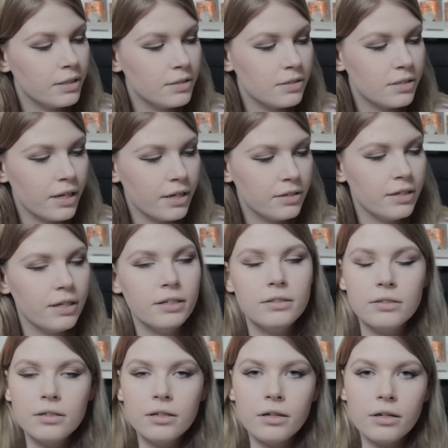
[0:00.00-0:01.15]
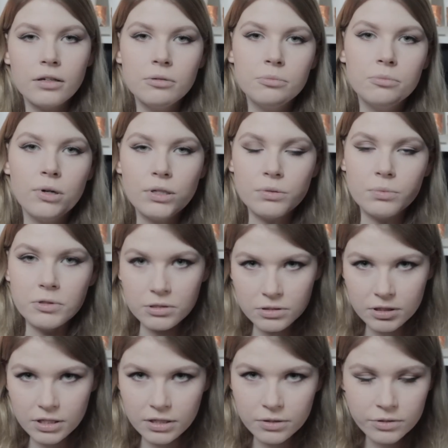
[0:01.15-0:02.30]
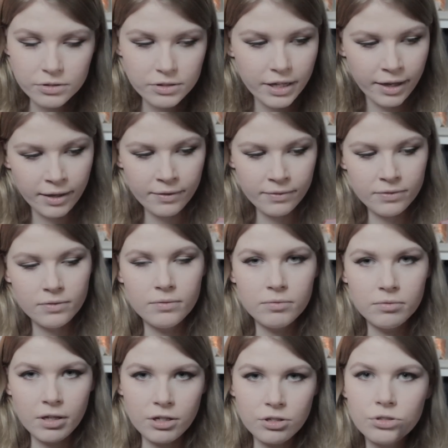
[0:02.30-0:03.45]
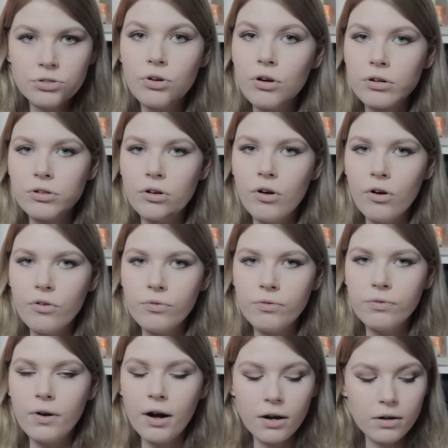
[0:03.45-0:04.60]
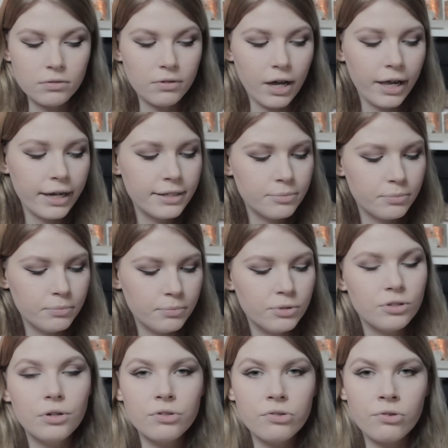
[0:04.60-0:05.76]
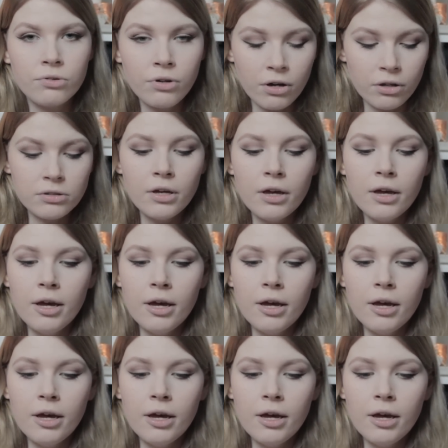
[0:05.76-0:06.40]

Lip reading: it said that the box was sealed, and they sort of are right, but also not,